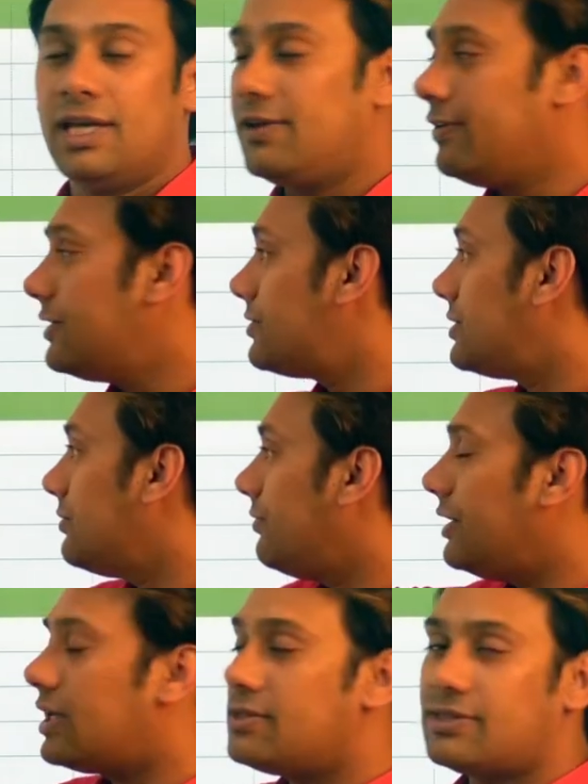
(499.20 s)
if you're
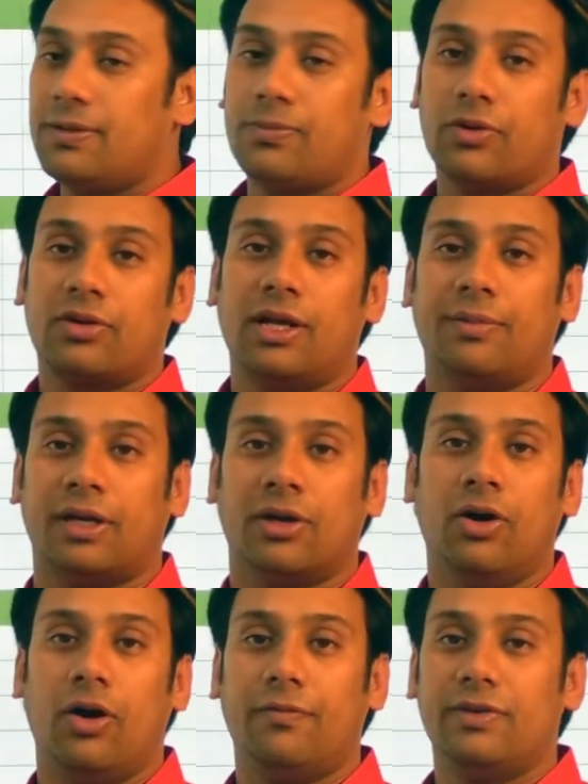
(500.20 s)
weak in C
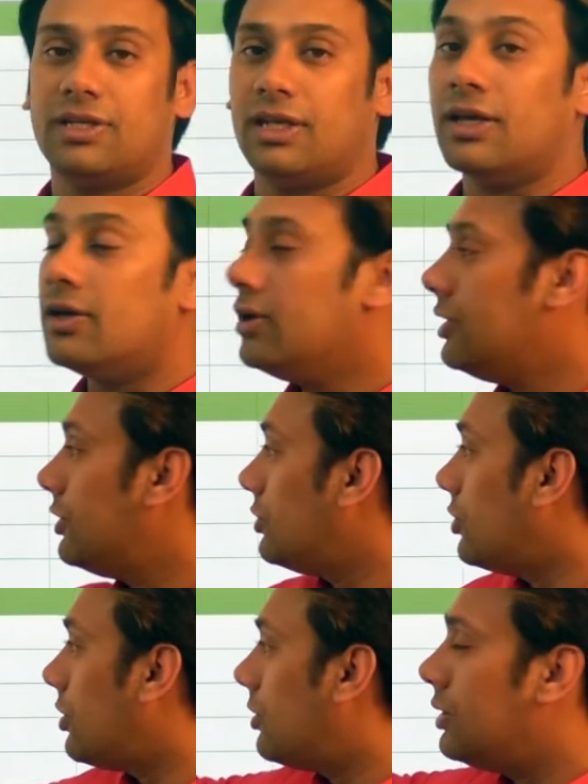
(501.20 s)
programming, obviously
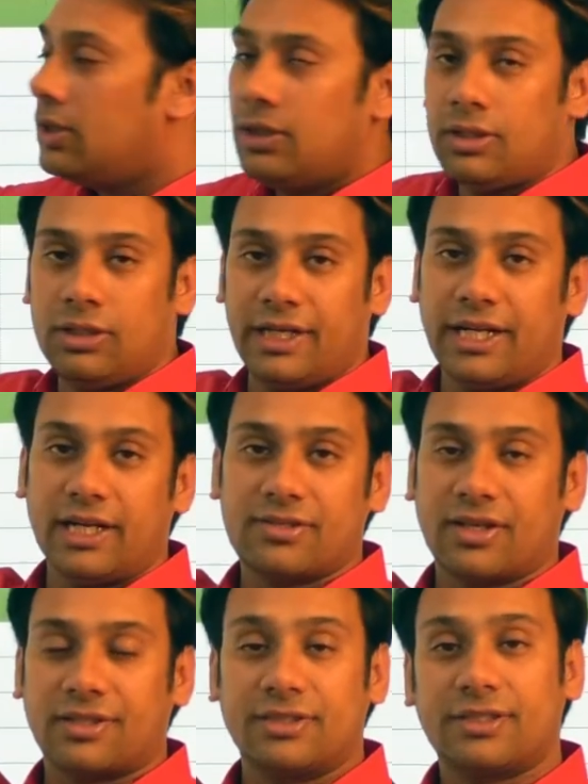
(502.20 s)
your data
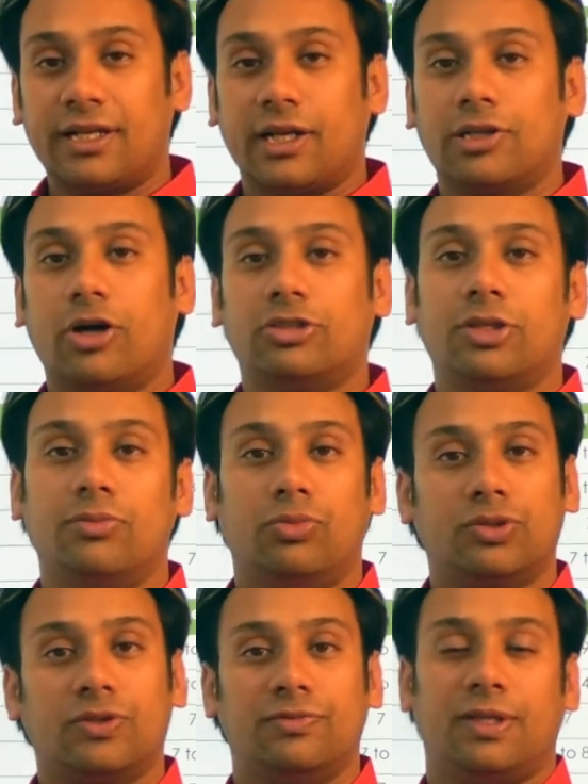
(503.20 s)
structures and algorithm,
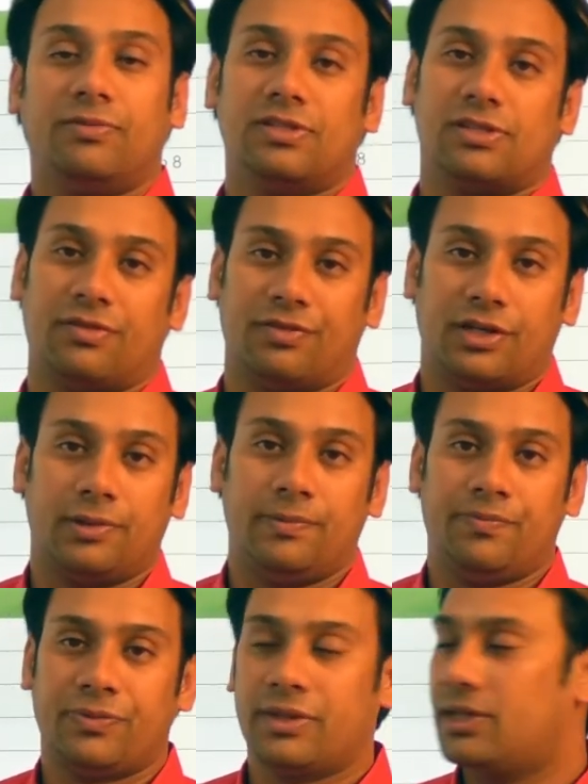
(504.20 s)
both of them will suffer.
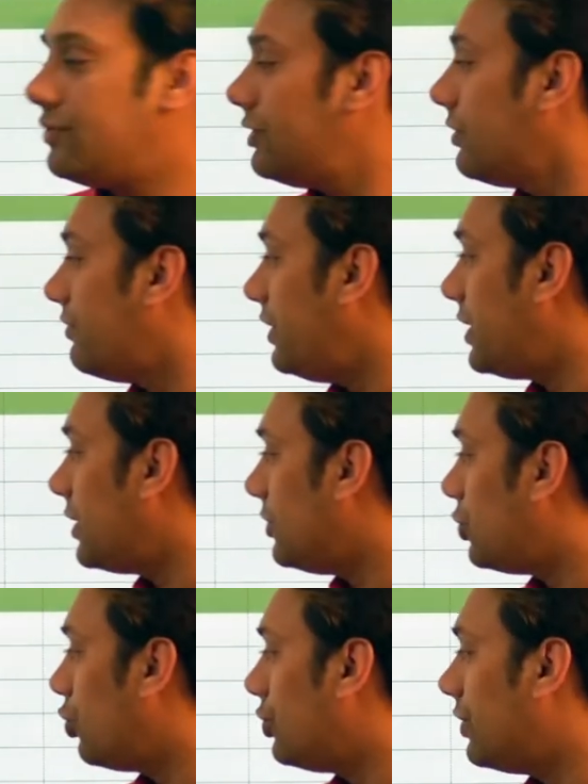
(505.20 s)
If you are weak in
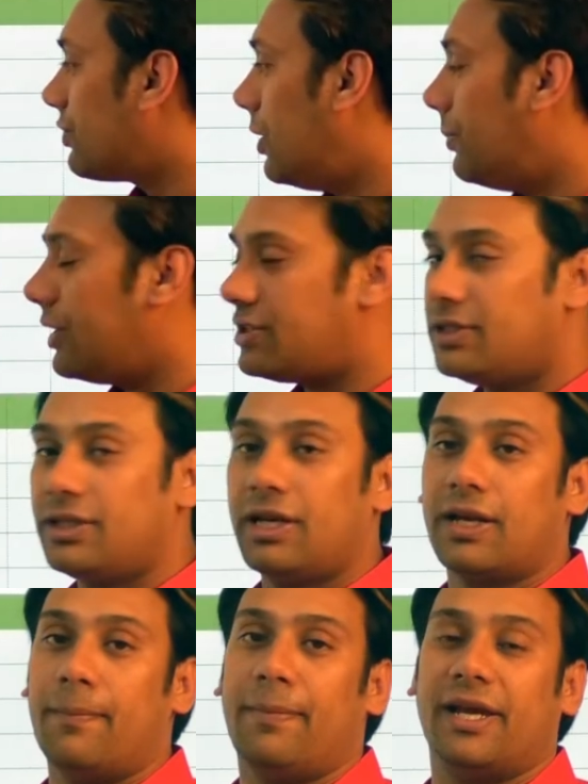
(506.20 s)
theory of computation,
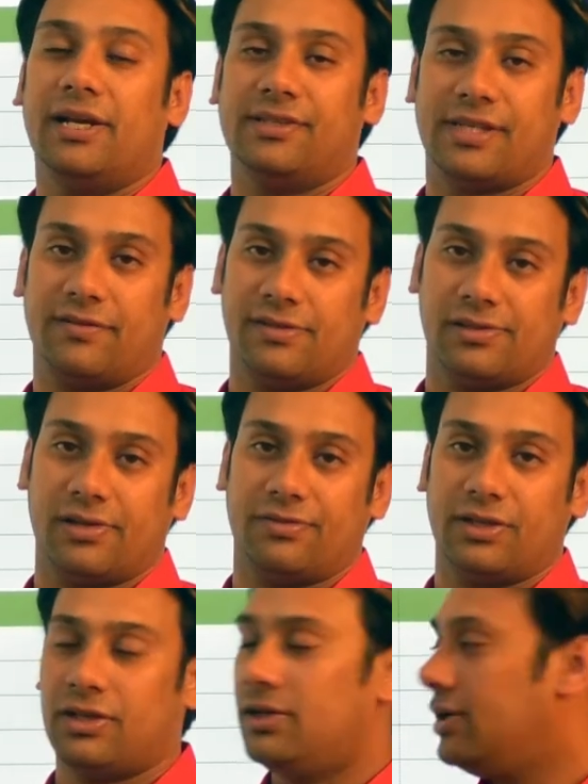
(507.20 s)
then compiler design will
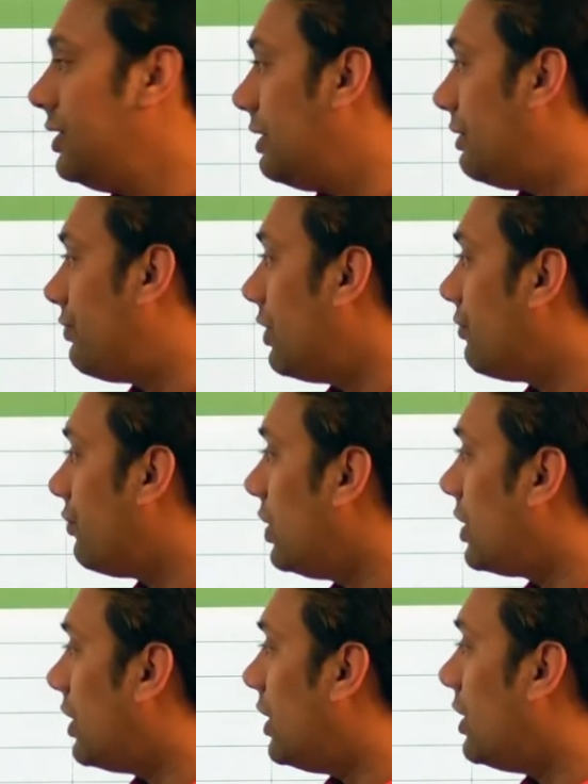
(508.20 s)
suffer. If you are
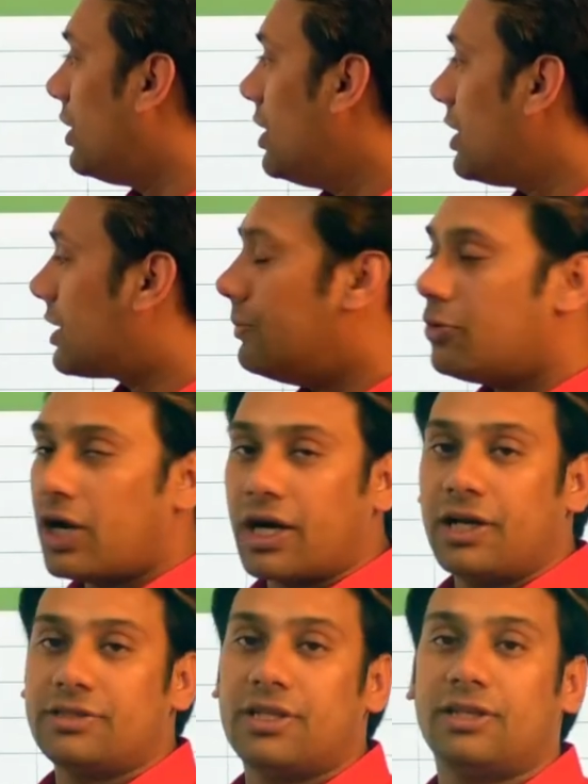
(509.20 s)
weak in computer
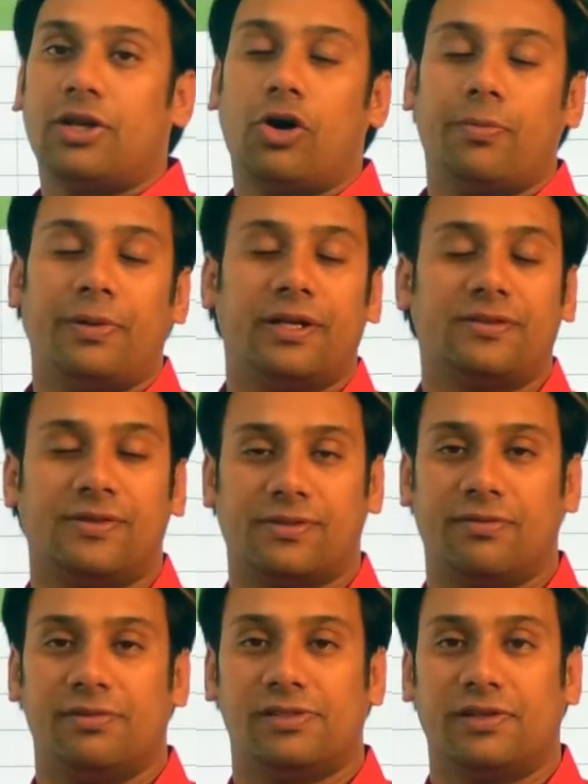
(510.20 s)
architecture, then operating
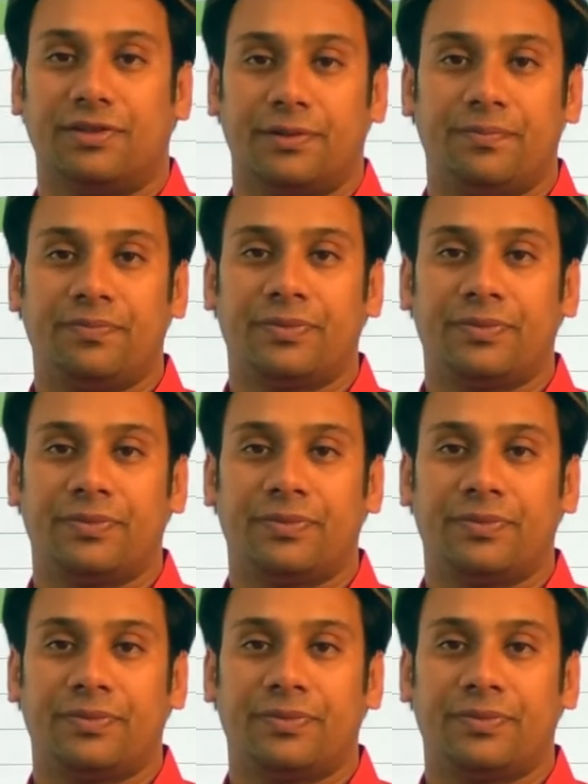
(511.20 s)
system will suffer.